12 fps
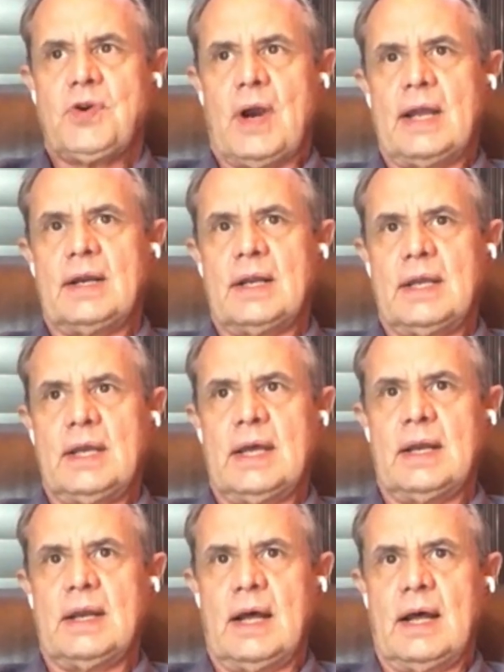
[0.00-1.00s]

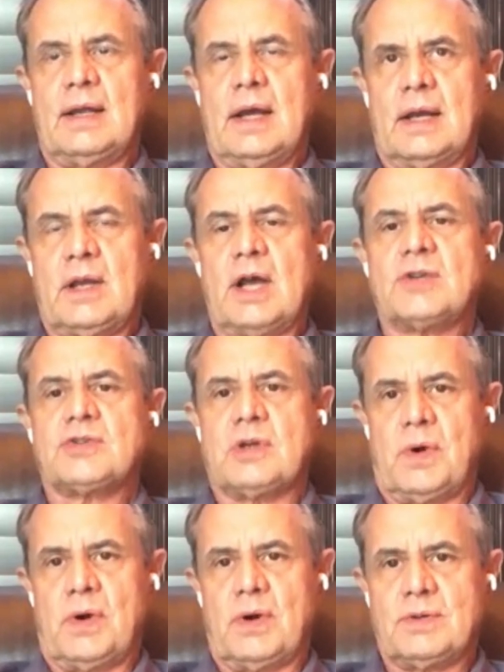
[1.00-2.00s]
a
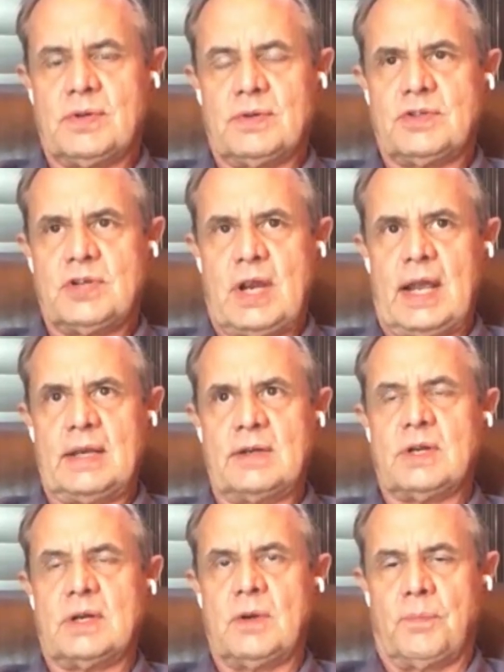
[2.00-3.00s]
customer to
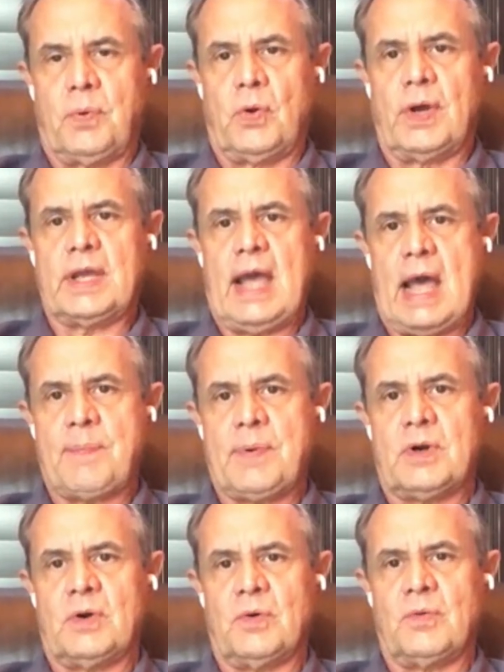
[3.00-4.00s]
change and deploy
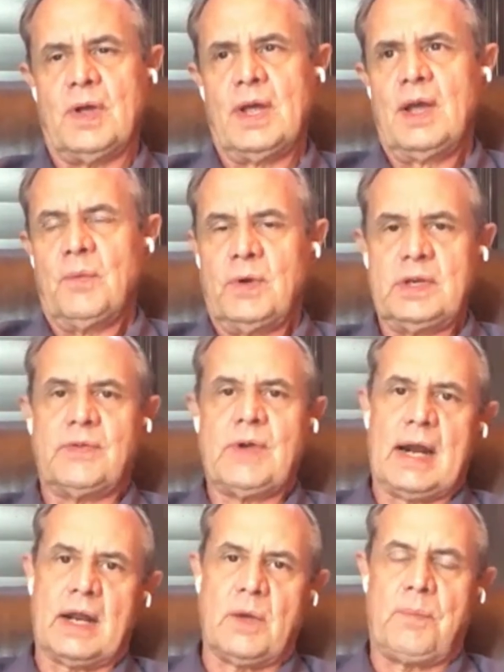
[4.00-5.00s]
capital when you've
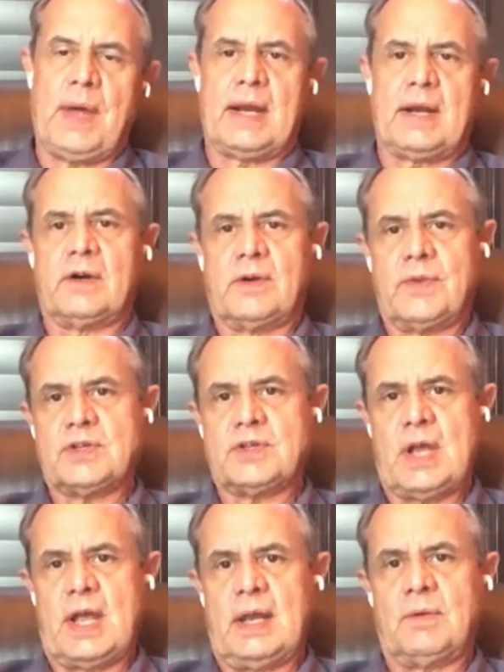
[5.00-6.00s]
got a competitor that's
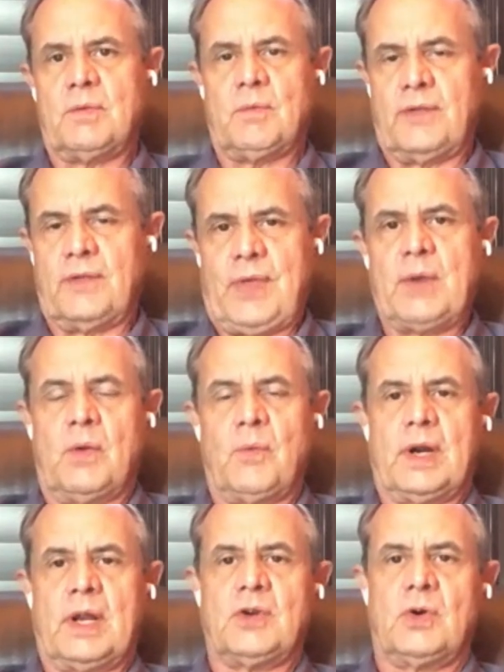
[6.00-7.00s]
saying, well, if they don't
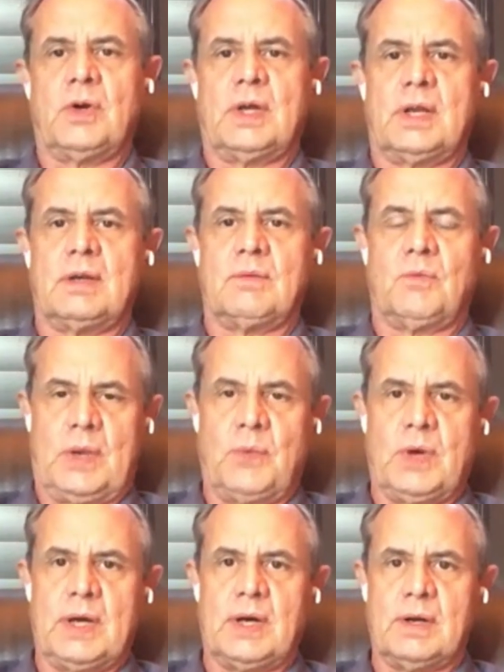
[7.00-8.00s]
want to do it, we
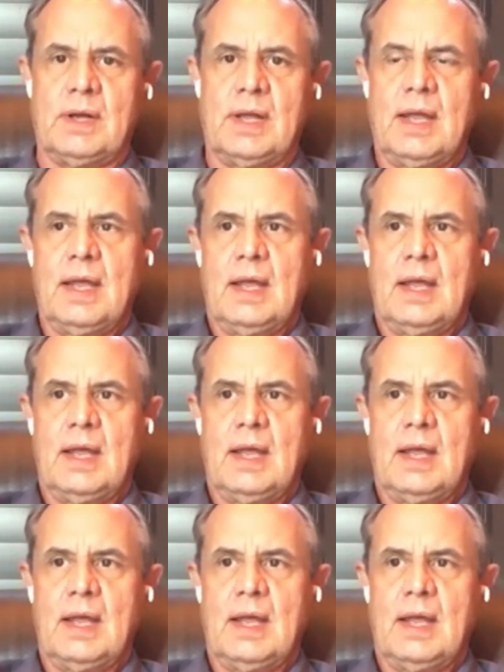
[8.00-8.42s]
will.